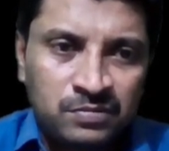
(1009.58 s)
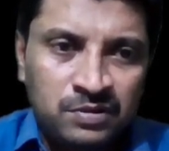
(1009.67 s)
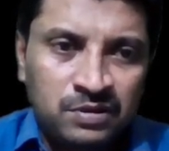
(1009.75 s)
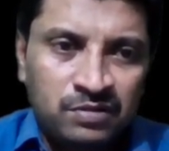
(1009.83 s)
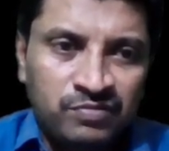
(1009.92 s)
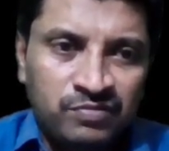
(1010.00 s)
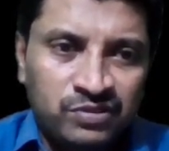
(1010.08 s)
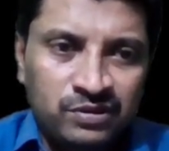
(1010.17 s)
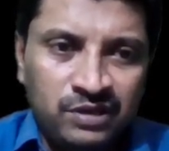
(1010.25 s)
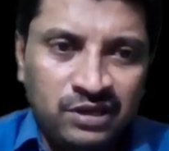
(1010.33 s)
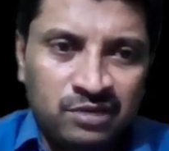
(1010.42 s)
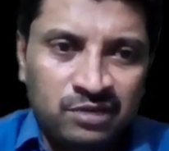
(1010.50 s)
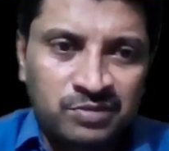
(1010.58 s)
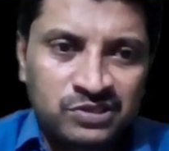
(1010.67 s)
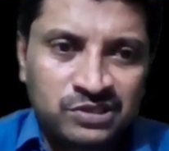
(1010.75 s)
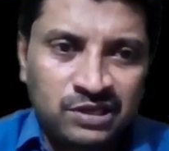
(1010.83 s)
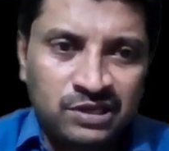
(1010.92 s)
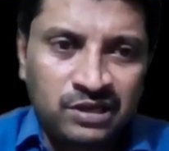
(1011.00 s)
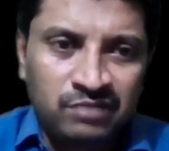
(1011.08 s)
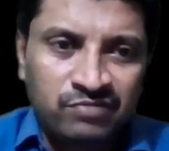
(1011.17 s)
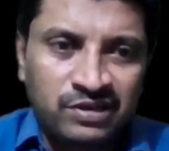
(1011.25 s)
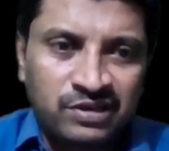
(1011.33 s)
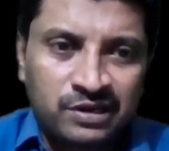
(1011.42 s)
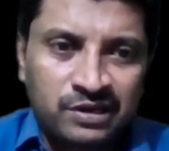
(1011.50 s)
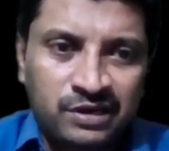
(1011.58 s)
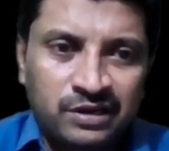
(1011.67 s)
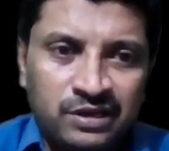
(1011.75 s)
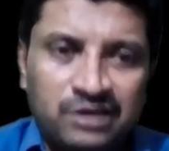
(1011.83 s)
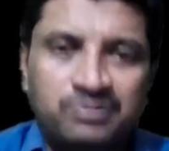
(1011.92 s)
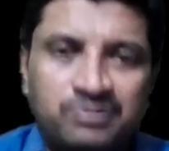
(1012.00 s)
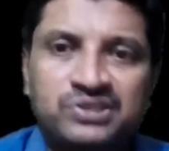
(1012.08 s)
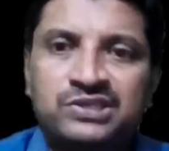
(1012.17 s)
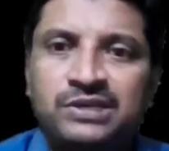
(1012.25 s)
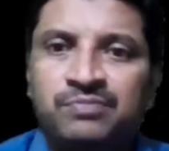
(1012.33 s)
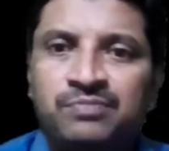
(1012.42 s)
With E comma C, we can get E comma C.